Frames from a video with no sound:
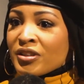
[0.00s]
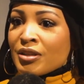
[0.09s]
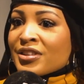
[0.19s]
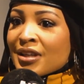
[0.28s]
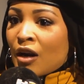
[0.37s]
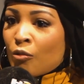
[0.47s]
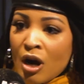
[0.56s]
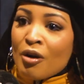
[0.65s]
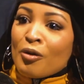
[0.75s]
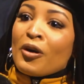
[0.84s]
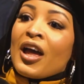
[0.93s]
it, it was like,
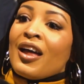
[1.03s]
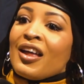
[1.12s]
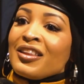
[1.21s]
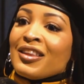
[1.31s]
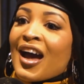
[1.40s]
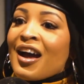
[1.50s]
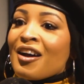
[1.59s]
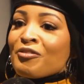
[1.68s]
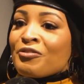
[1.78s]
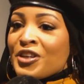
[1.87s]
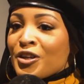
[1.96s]
whoa, that
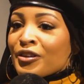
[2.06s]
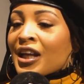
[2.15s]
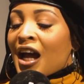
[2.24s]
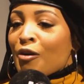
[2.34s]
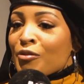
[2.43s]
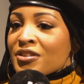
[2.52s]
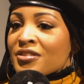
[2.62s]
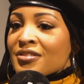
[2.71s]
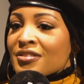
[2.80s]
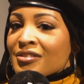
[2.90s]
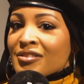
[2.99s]
fear that I
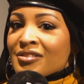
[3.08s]
was